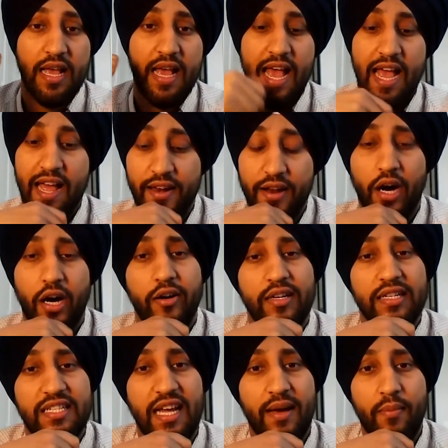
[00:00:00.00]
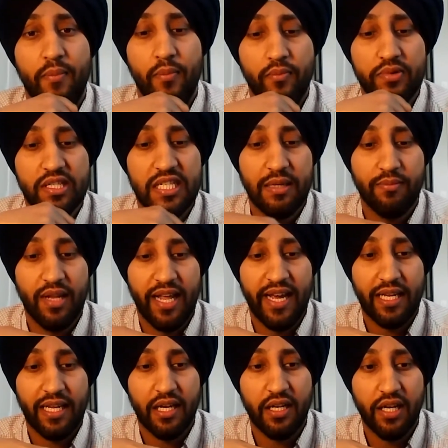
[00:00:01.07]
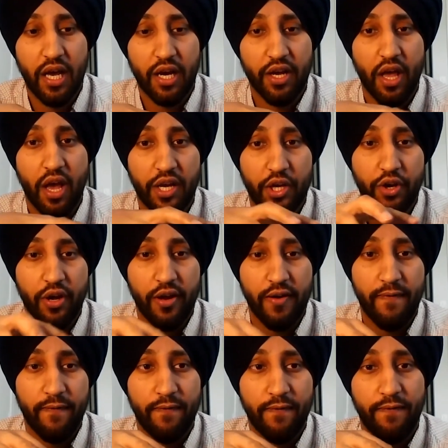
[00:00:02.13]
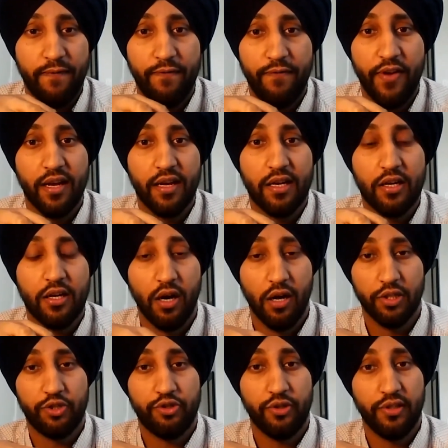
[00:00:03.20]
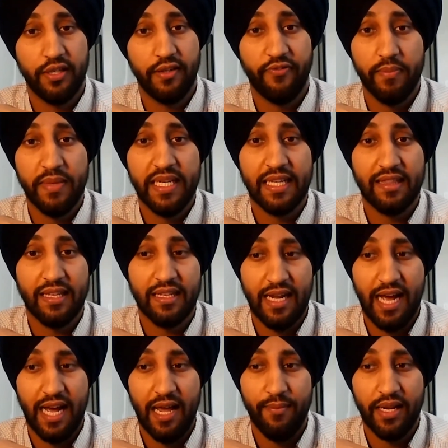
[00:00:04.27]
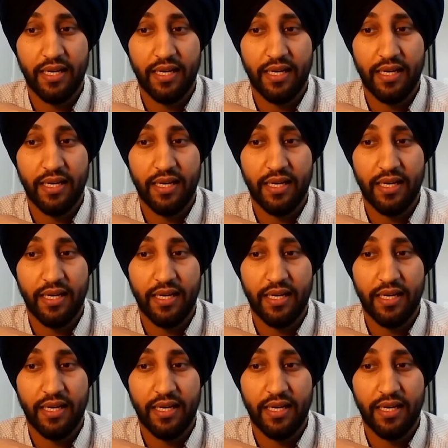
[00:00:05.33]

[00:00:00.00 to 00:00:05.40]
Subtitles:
And RSM seemed like a good fit culturally for me at the time.